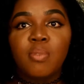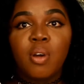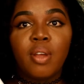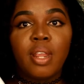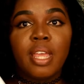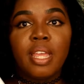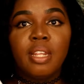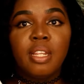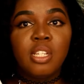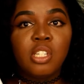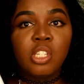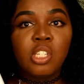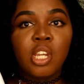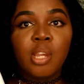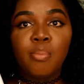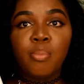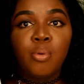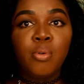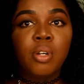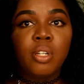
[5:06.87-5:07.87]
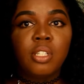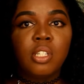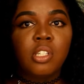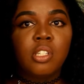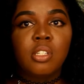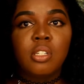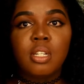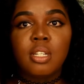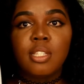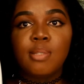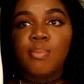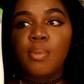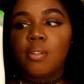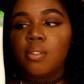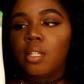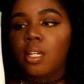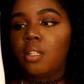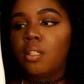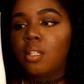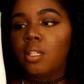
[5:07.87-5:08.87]
smell any shampoo conditioner that
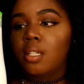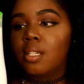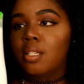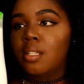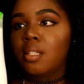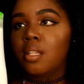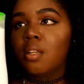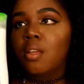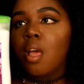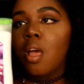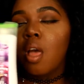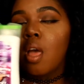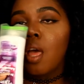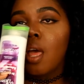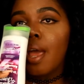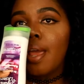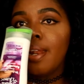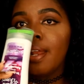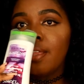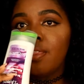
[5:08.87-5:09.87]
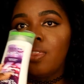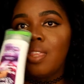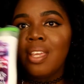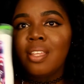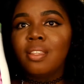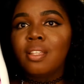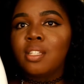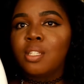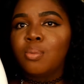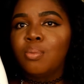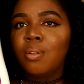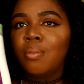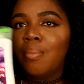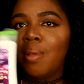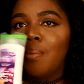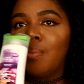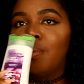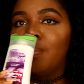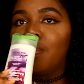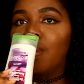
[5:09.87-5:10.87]
smells like this. And I think that's what
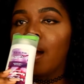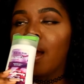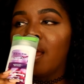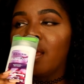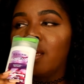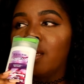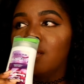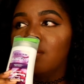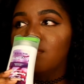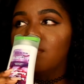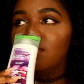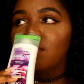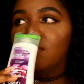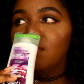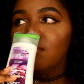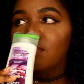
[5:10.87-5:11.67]
made me buy it.